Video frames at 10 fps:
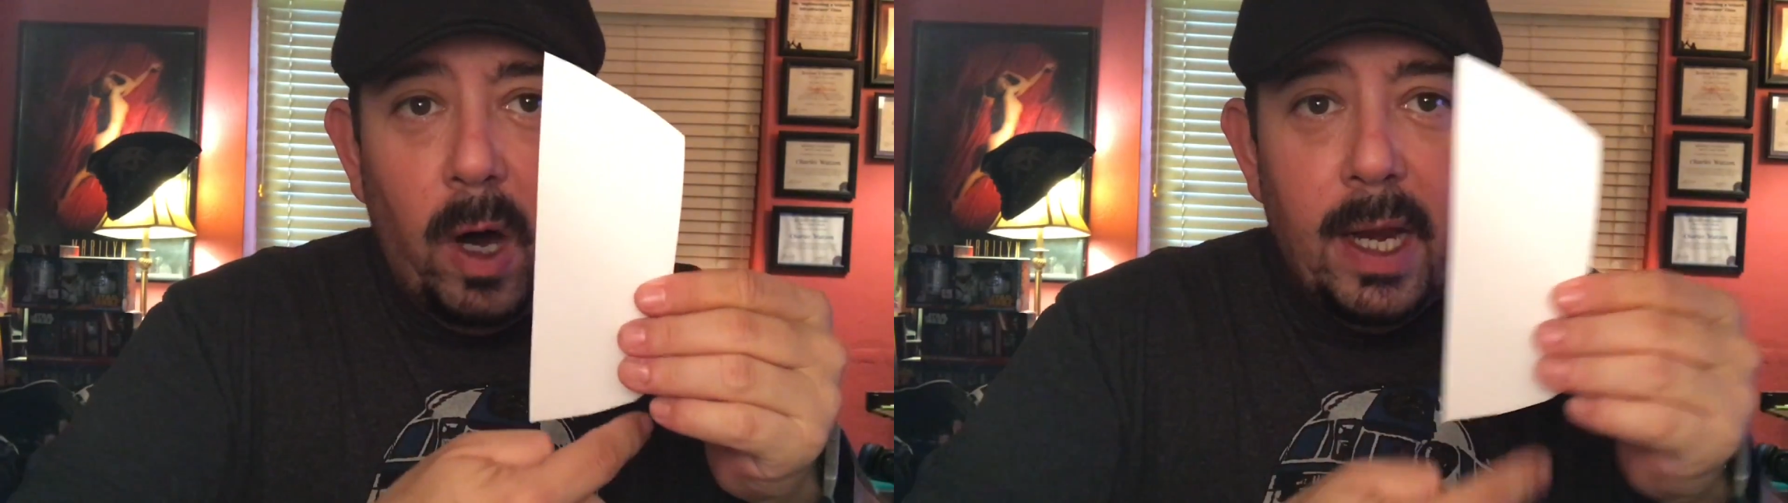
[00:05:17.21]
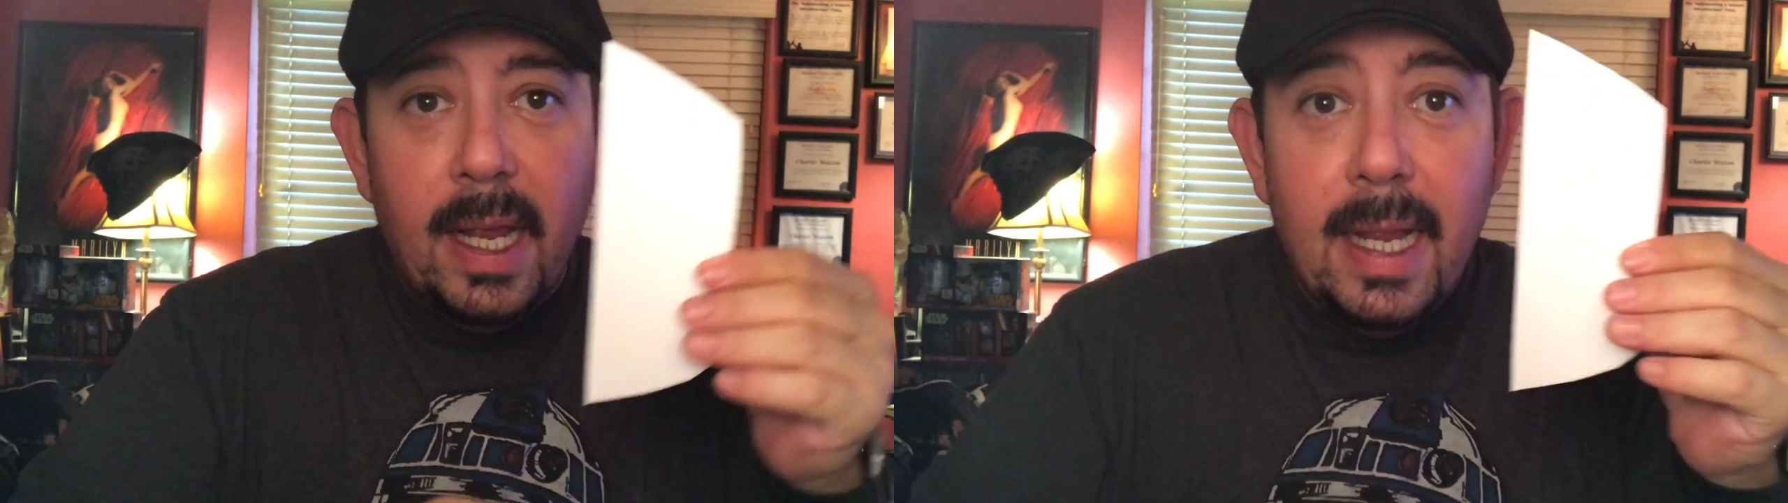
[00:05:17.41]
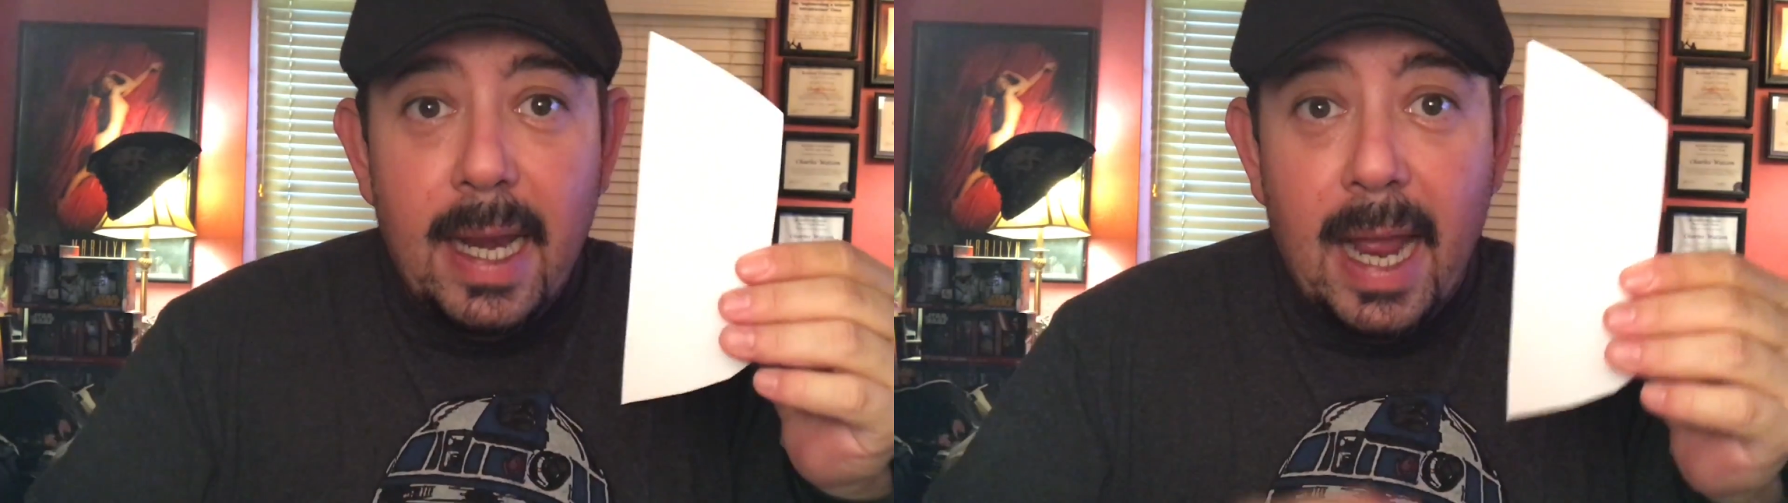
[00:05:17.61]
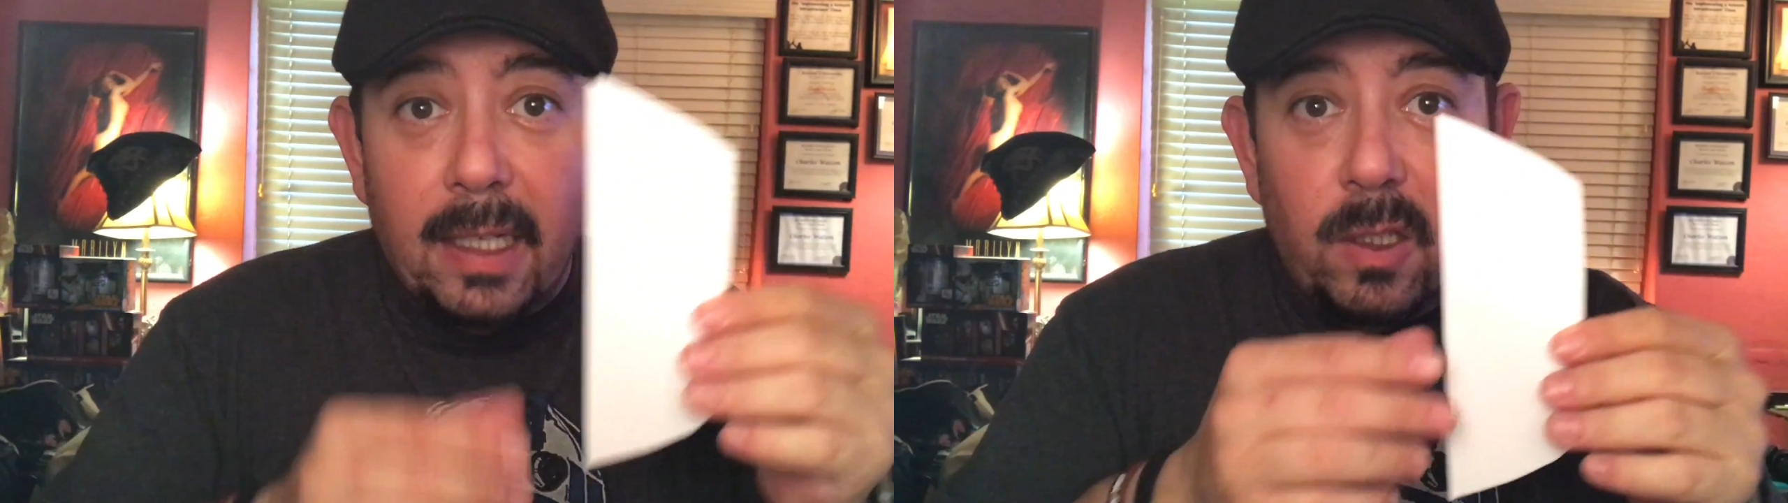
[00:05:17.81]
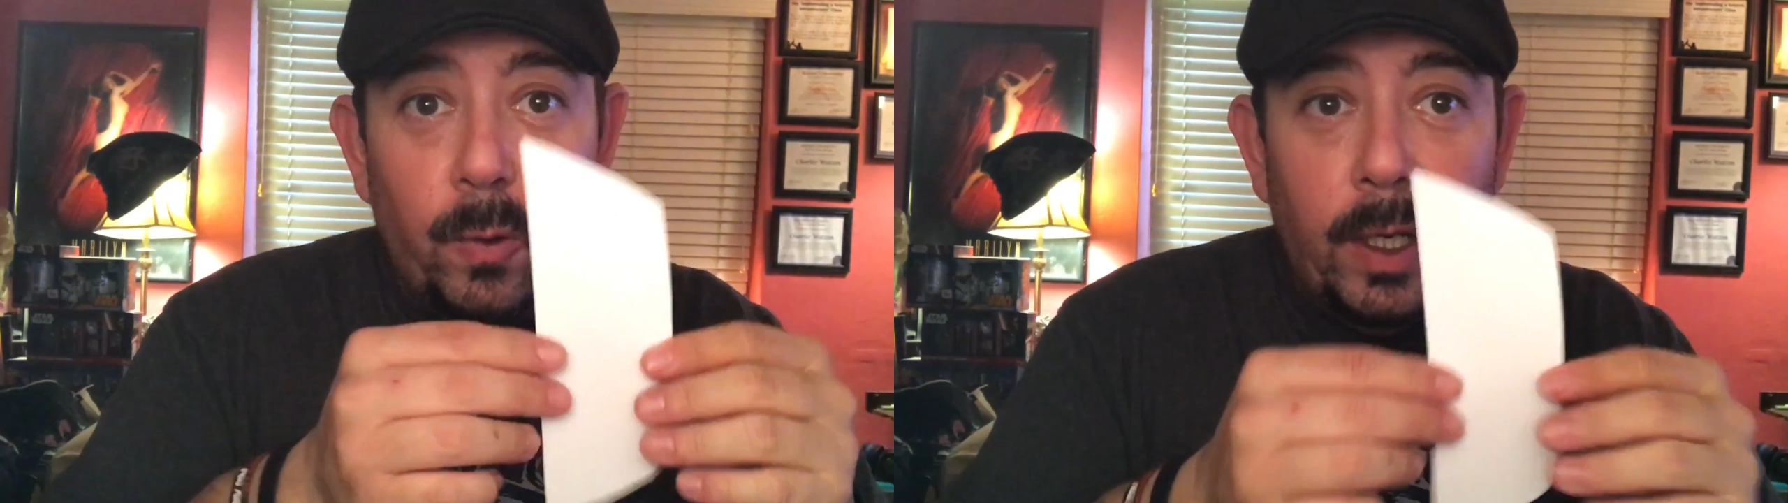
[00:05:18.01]
one
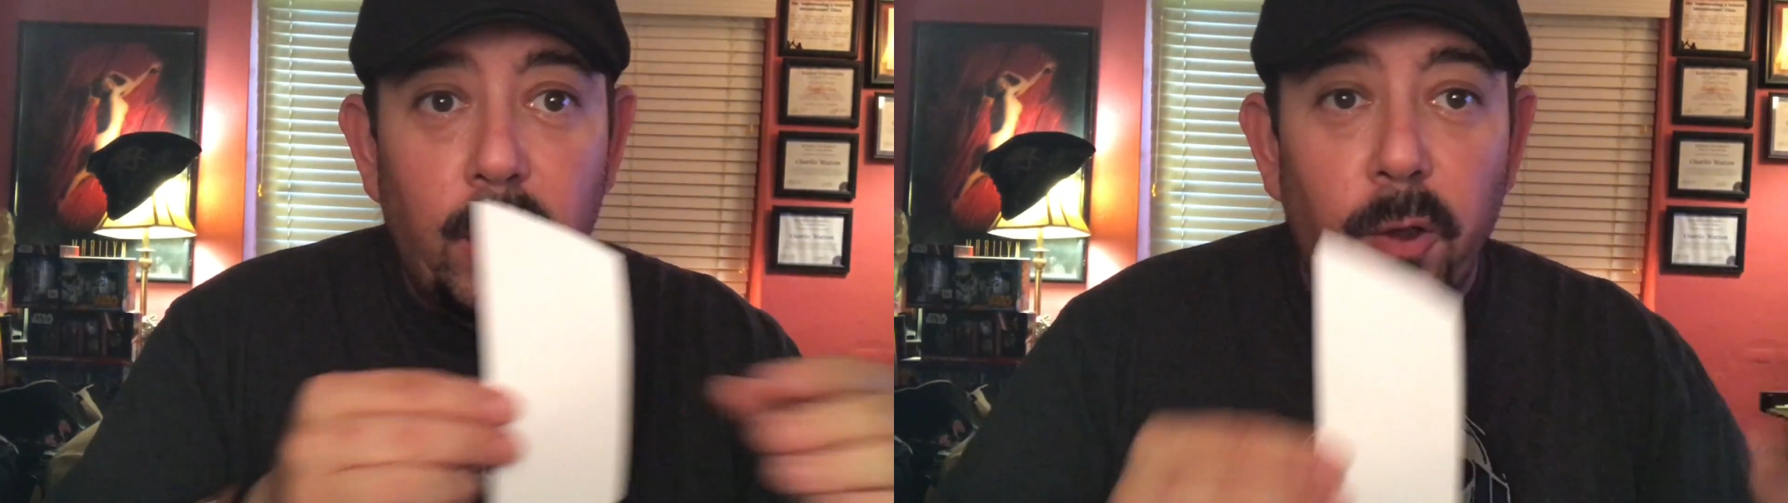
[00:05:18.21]
next to it.